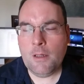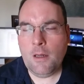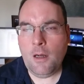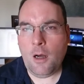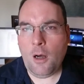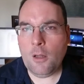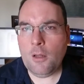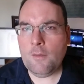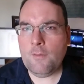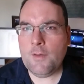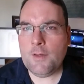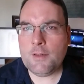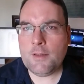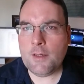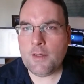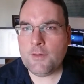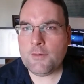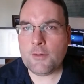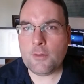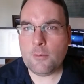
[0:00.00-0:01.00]
All of these
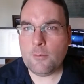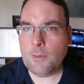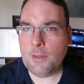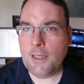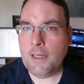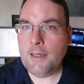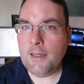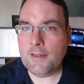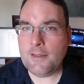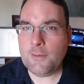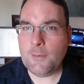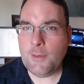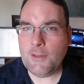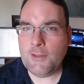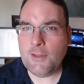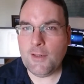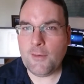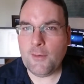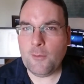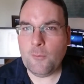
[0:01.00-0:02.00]
things are related to each
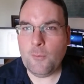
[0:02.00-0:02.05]
other.